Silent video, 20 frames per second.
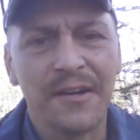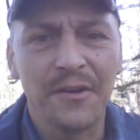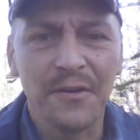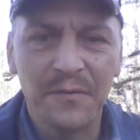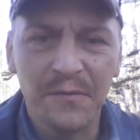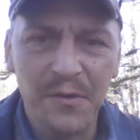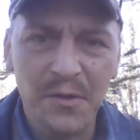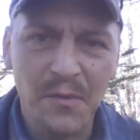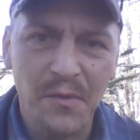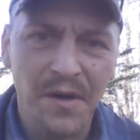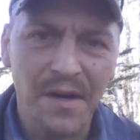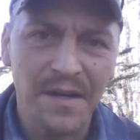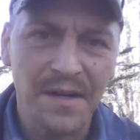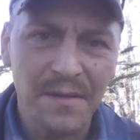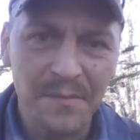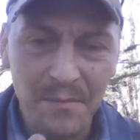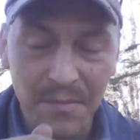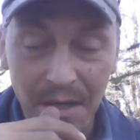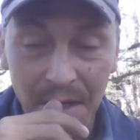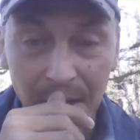her view on
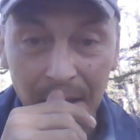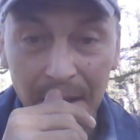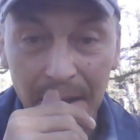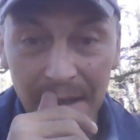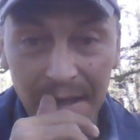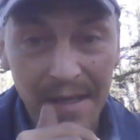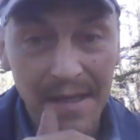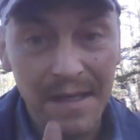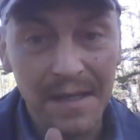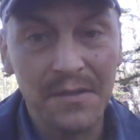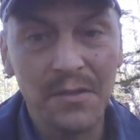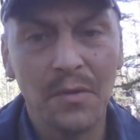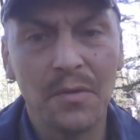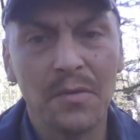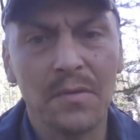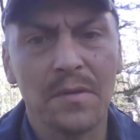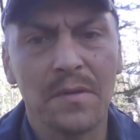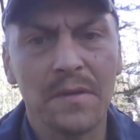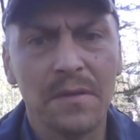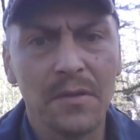it, but he
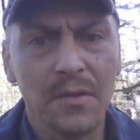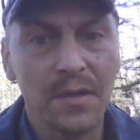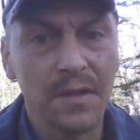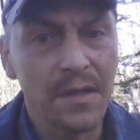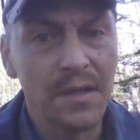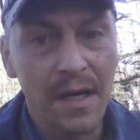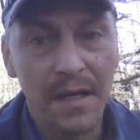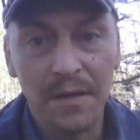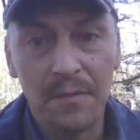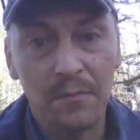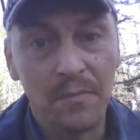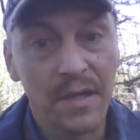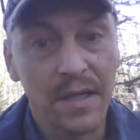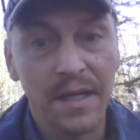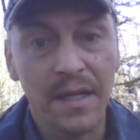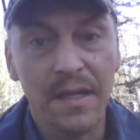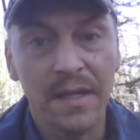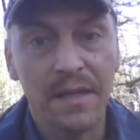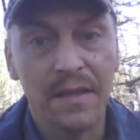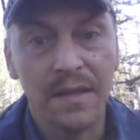told her, Look, I didn't bring
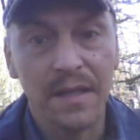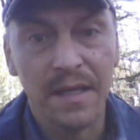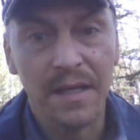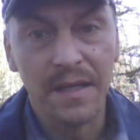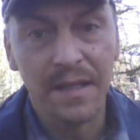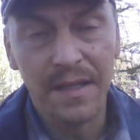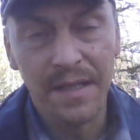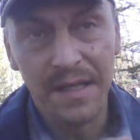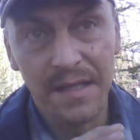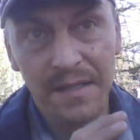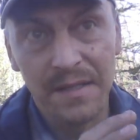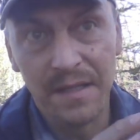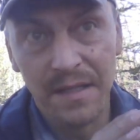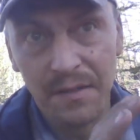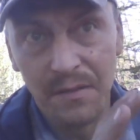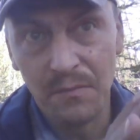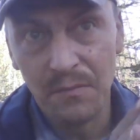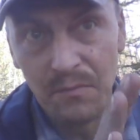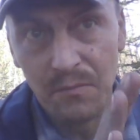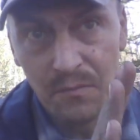anything. It,
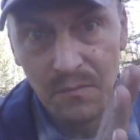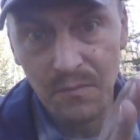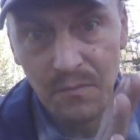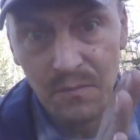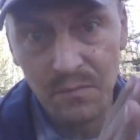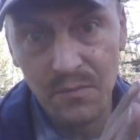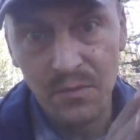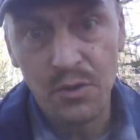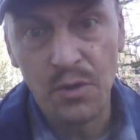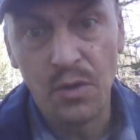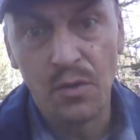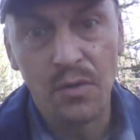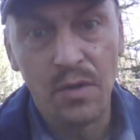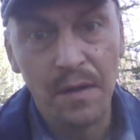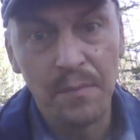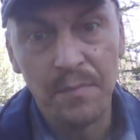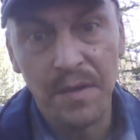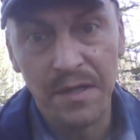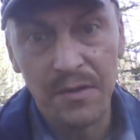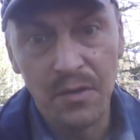it showed
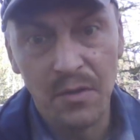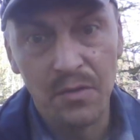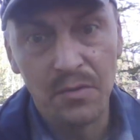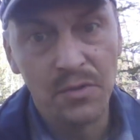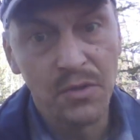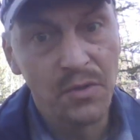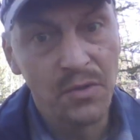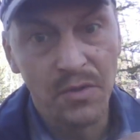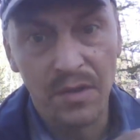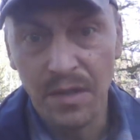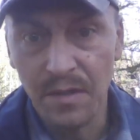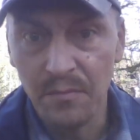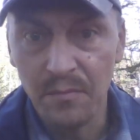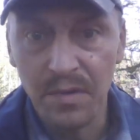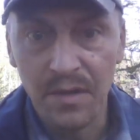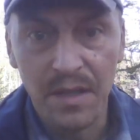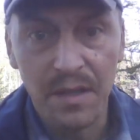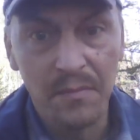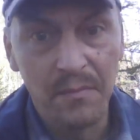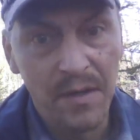up. I told you. You didn't
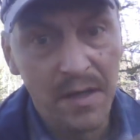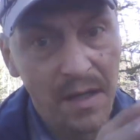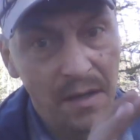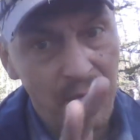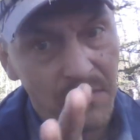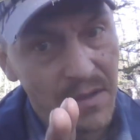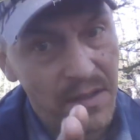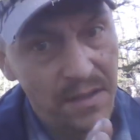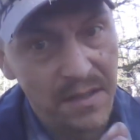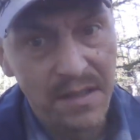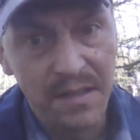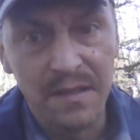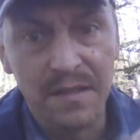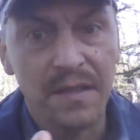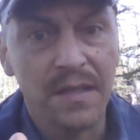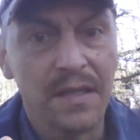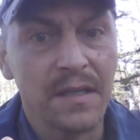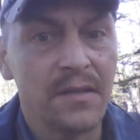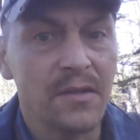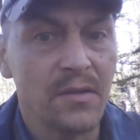believe me. I went and did
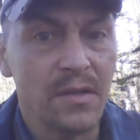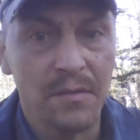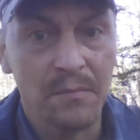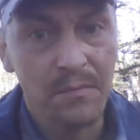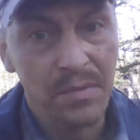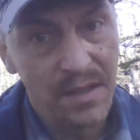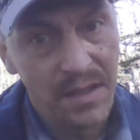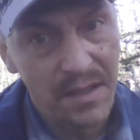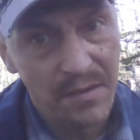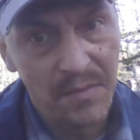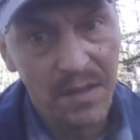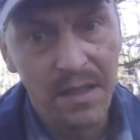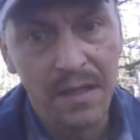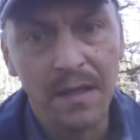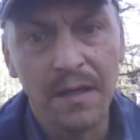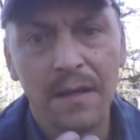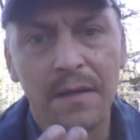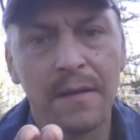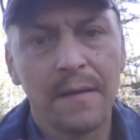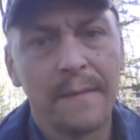thing. You didn't believe me.
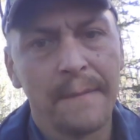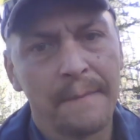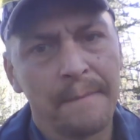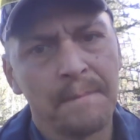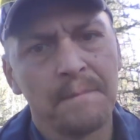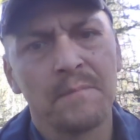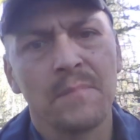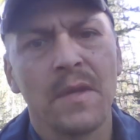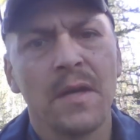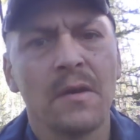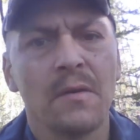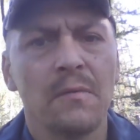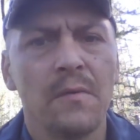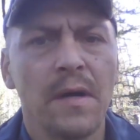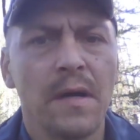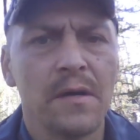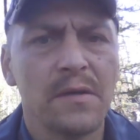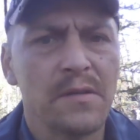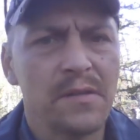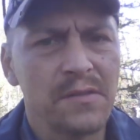Here we
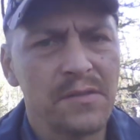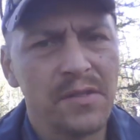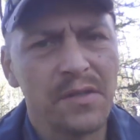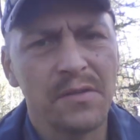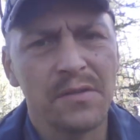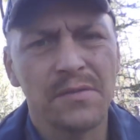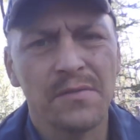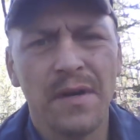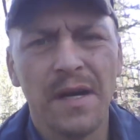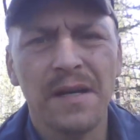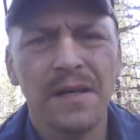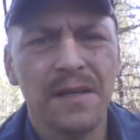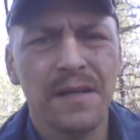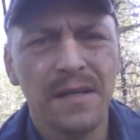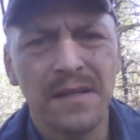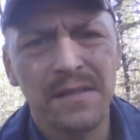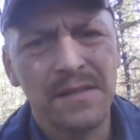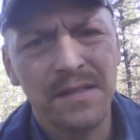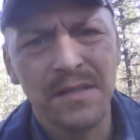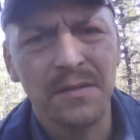are. And she goes, Well,
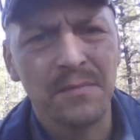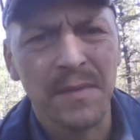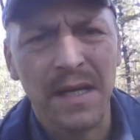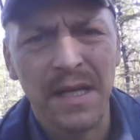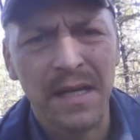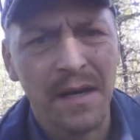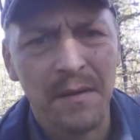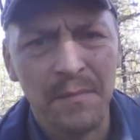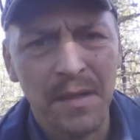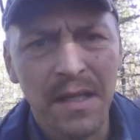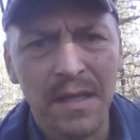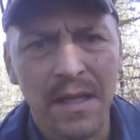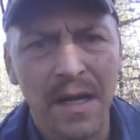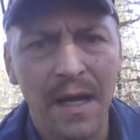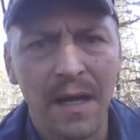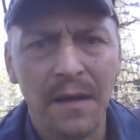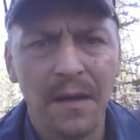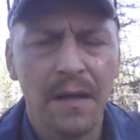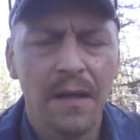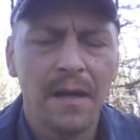it still may not be
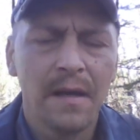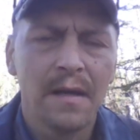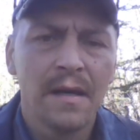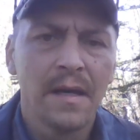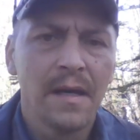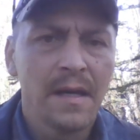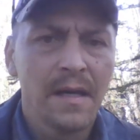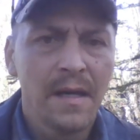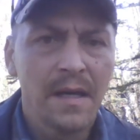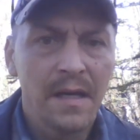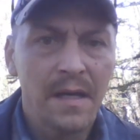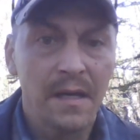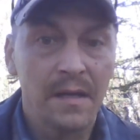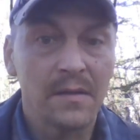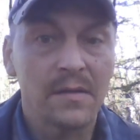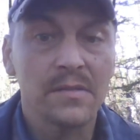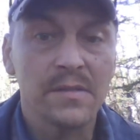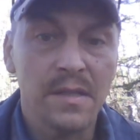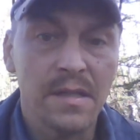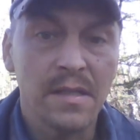that. He goes,